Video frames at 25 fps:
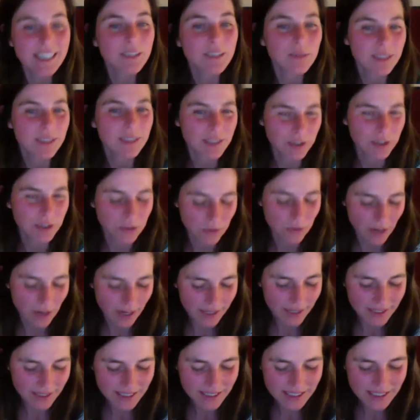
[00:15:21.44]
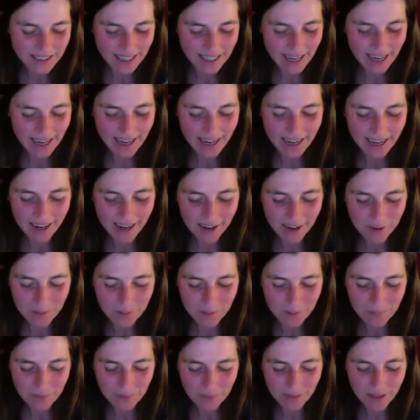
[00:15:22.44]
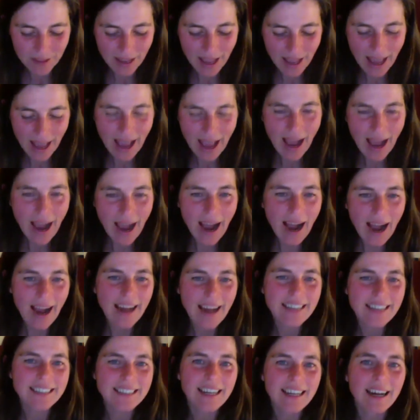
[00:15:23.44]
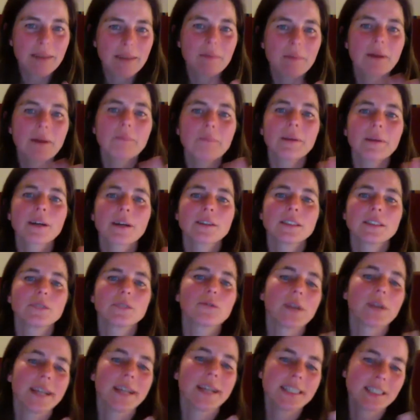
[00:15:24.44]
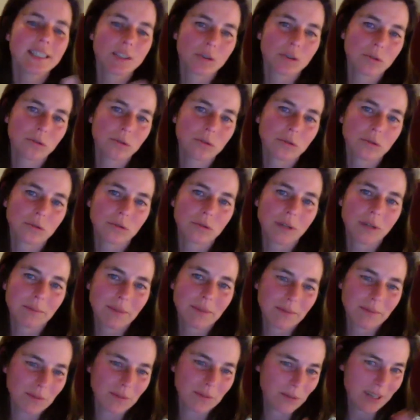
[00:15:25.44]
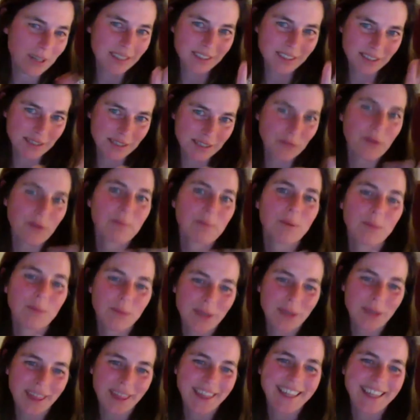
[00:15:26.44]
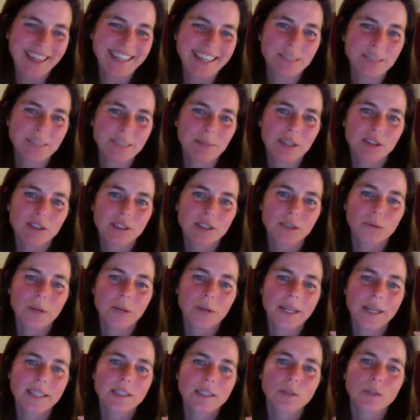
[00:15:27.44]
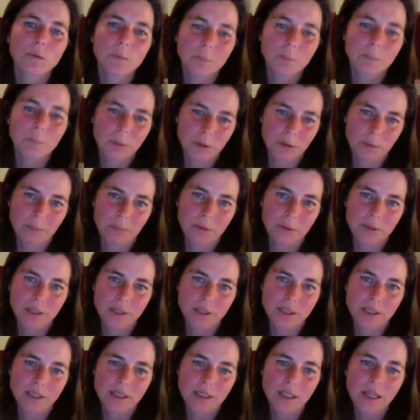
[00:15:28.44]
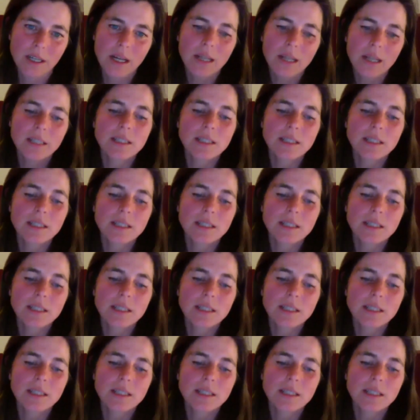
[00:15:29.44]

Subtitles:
Seeing with New Eyes. And because it relates to, and maybe we can just wrap up with this, because it relates to purpose.